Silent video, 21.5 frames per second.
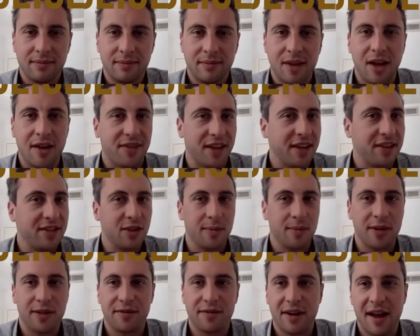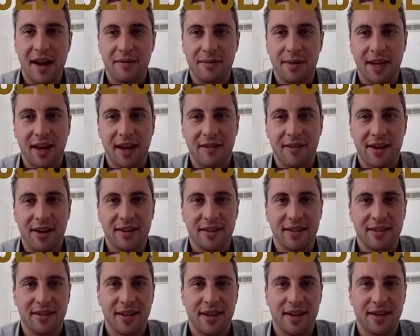Uh, thanks so much for having me, Kevin.
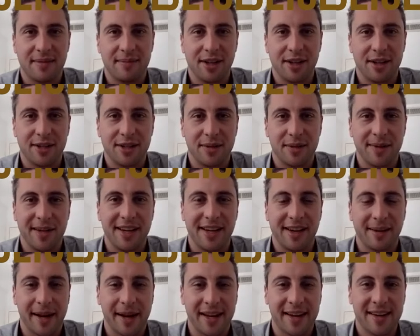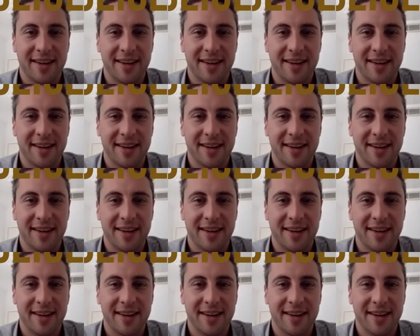It's a pleasure to be here, man.